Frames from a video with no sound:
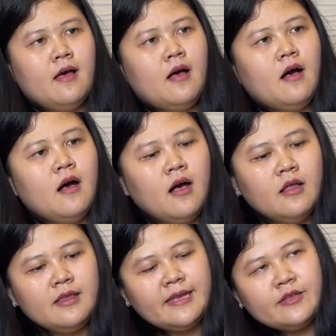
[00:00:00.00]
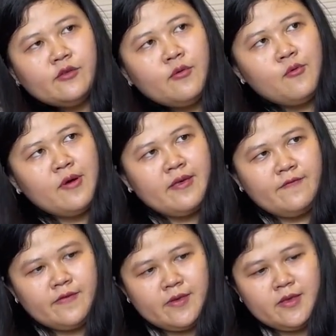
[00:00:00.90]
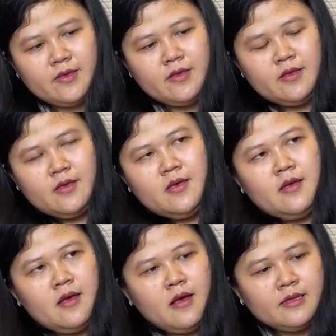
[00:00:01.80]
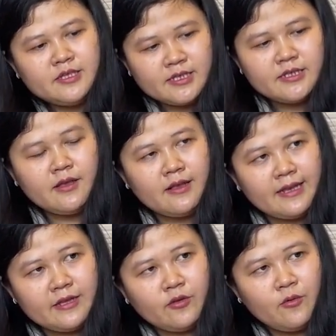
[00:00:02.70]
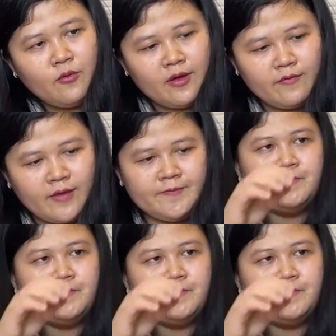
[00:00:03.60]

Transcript: a little wavy. Just a little wavy.